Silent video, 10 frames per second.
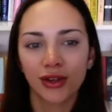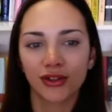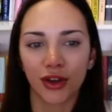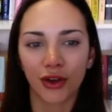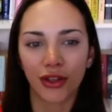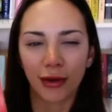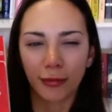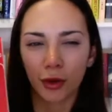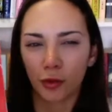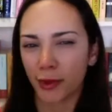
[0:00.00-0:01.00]
So that
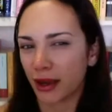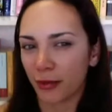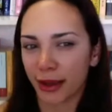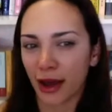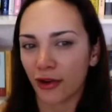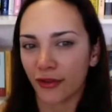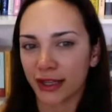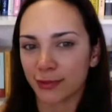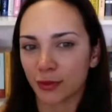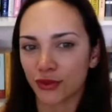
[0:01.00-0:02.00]
will be coming out on
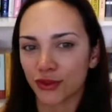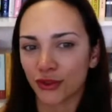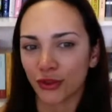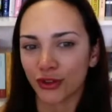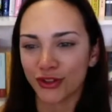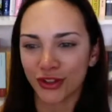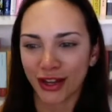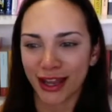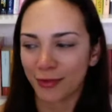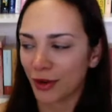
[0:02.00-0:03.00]
Facebook soon, so
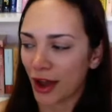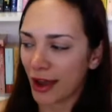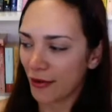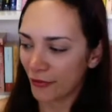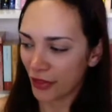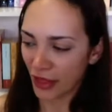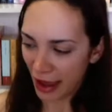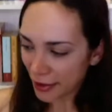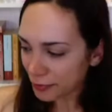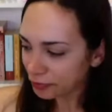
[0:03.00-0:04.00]
keep an eye out for
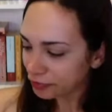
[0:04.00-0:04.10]
that.